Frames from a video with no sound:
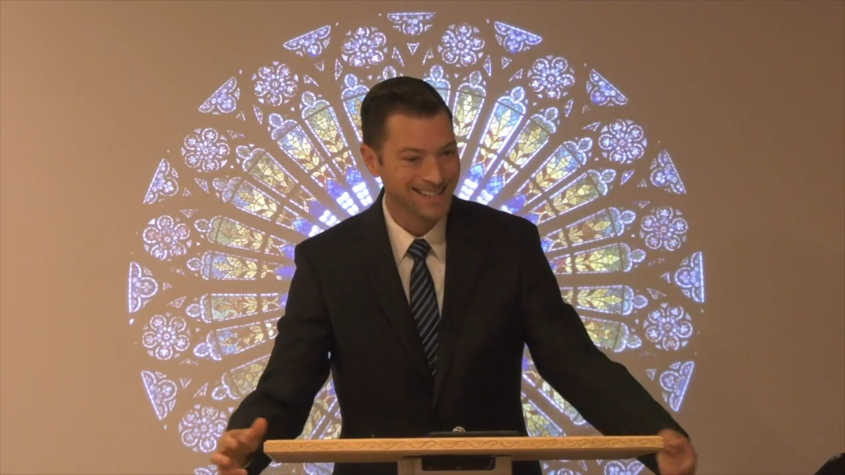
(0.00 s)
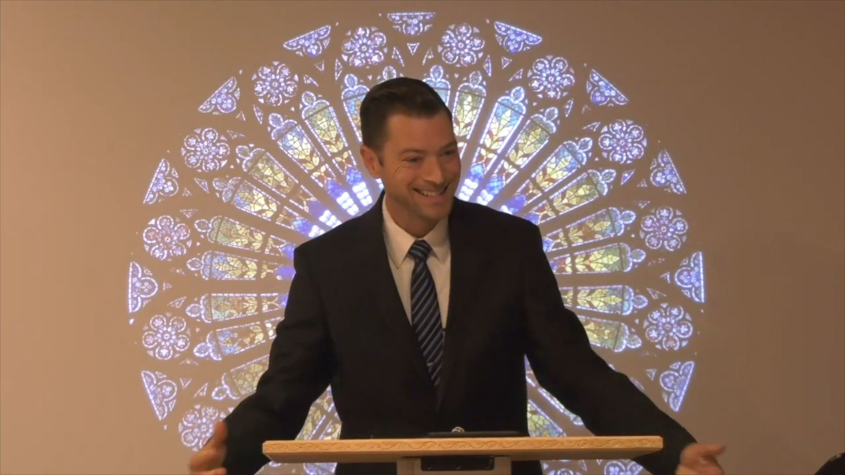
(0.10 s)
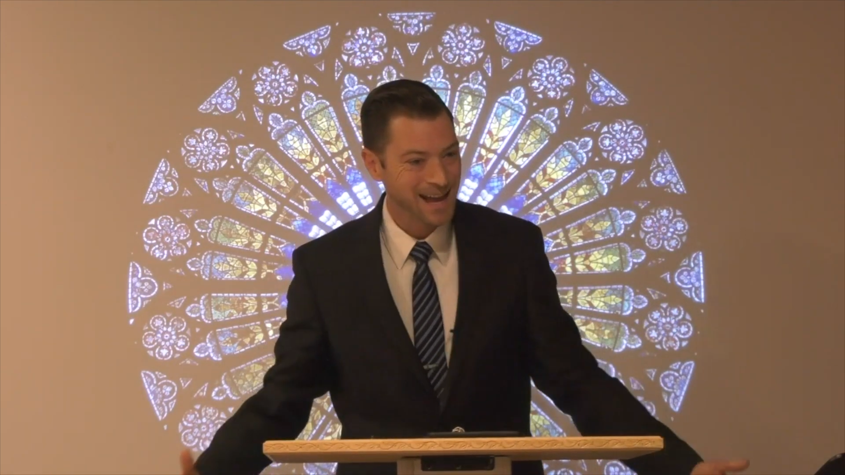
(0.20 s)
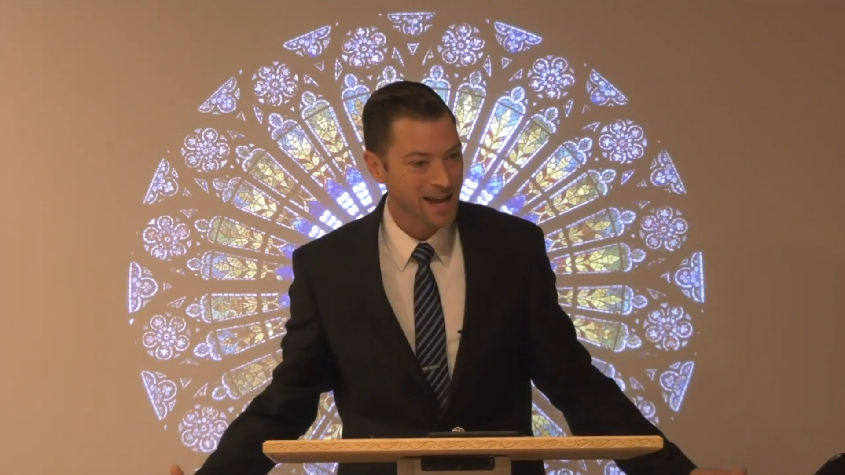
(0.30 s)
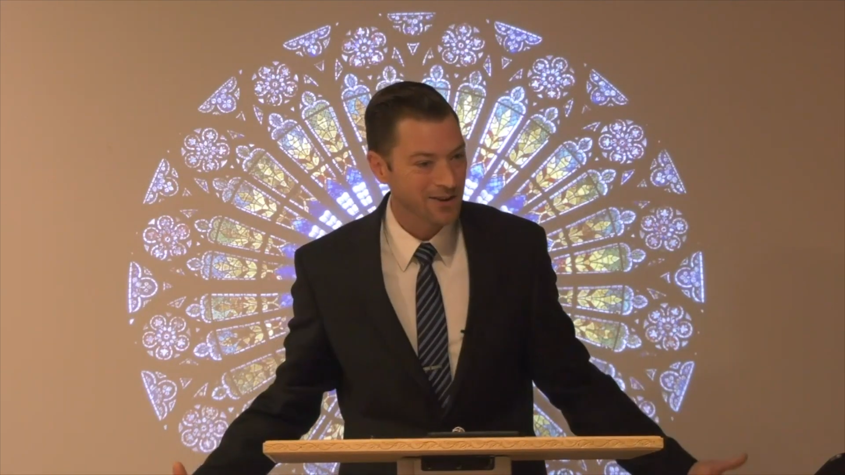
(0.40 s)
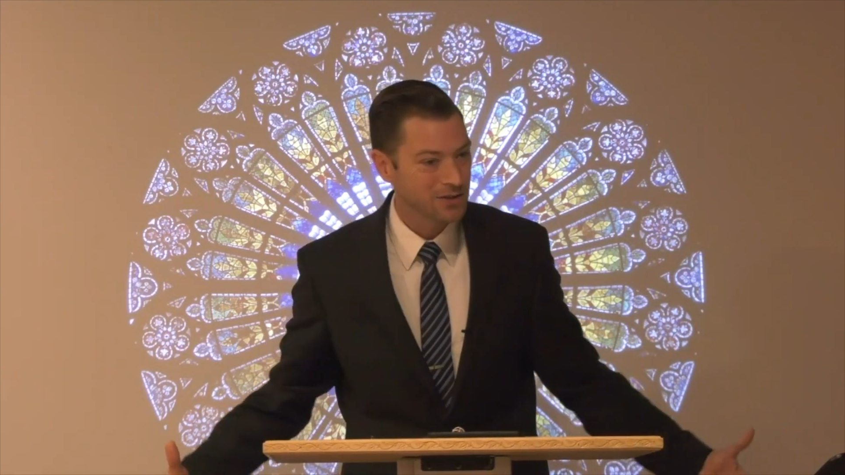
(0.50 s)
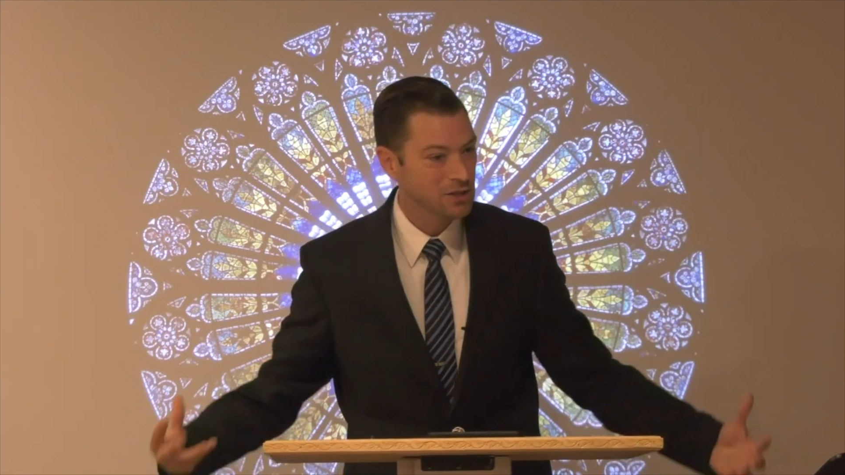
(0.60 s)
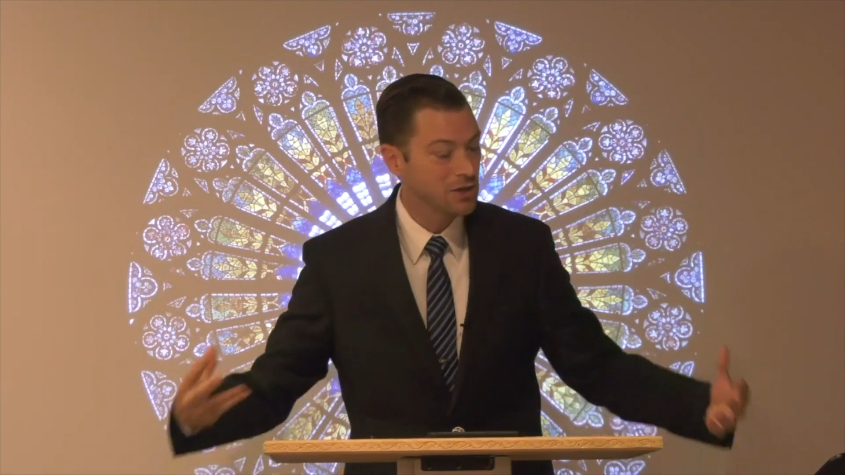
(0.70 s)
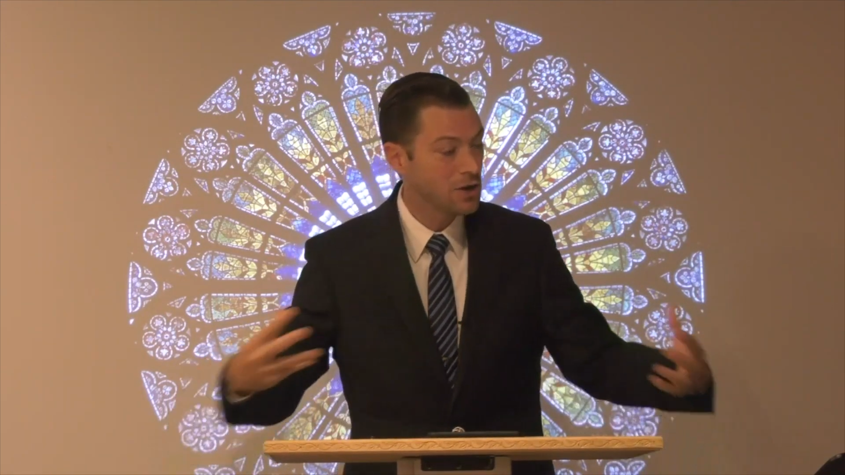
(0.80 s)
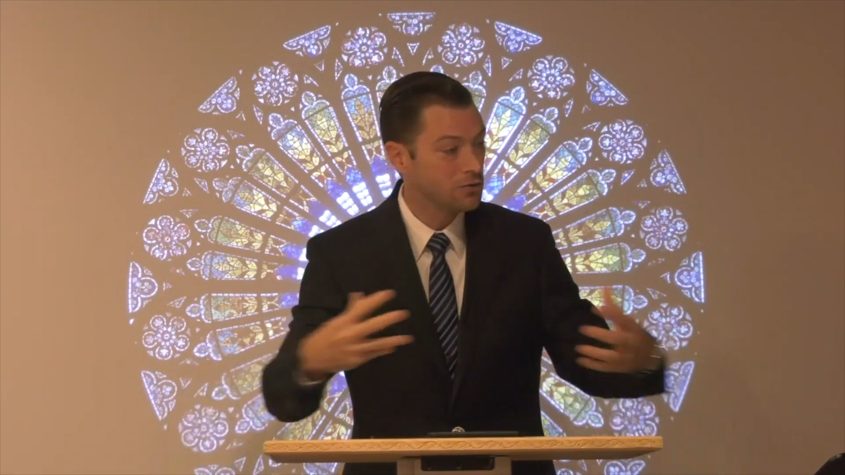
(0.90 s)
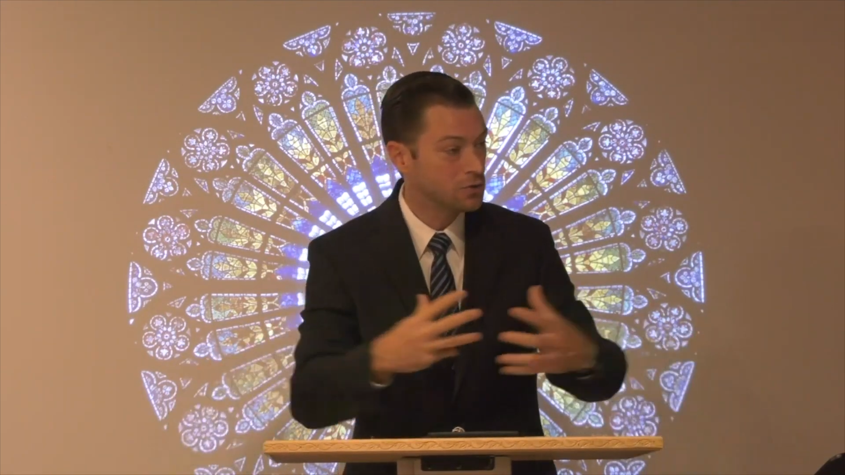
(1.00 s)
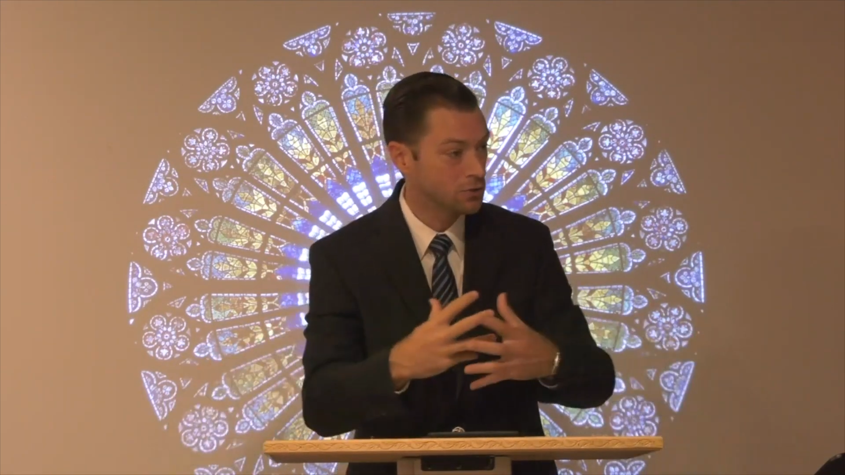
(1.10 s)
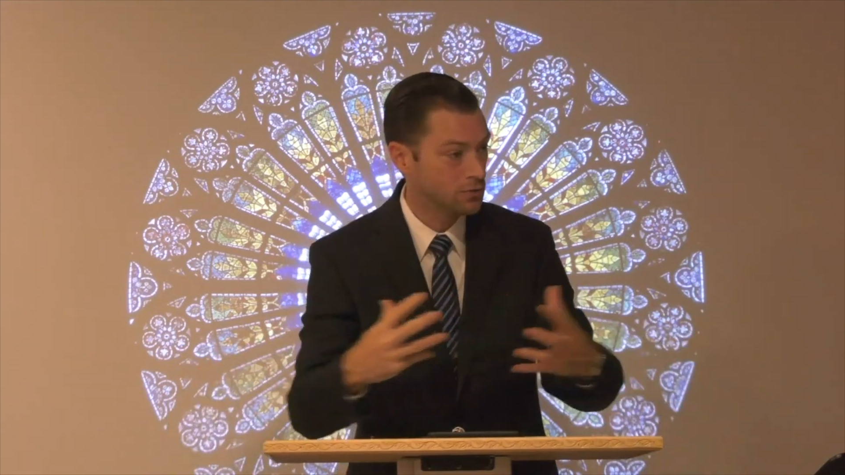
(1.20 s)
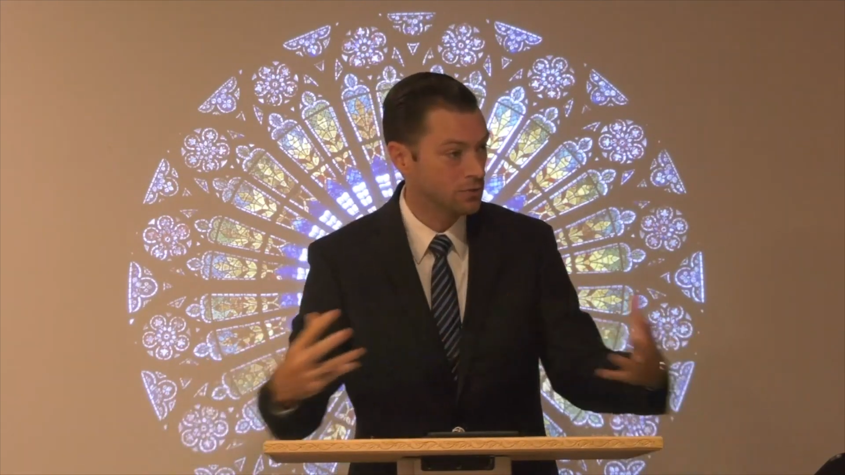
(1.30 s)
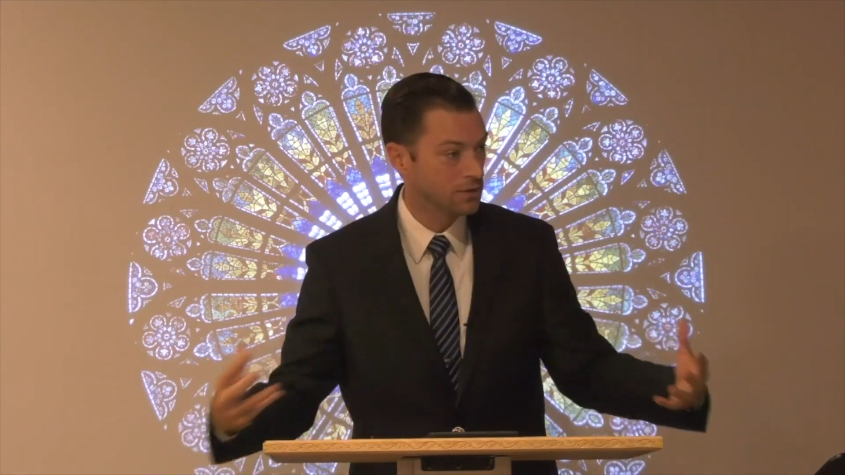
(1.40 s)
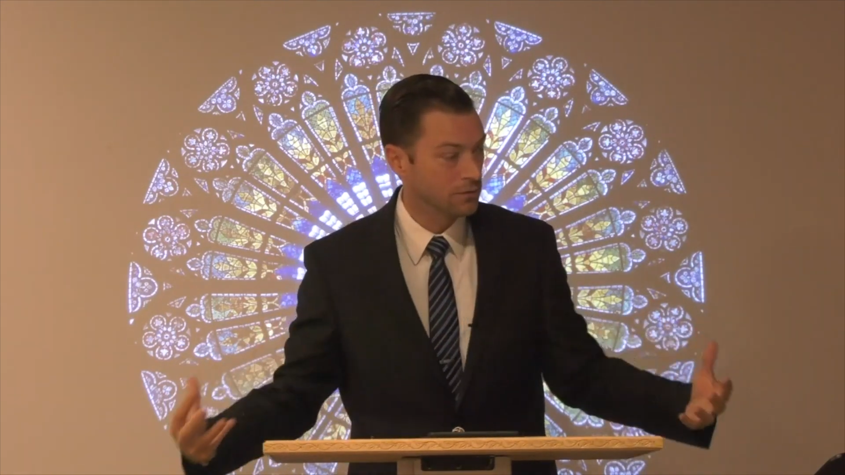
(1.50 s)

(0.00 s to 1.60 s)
desire to know truth.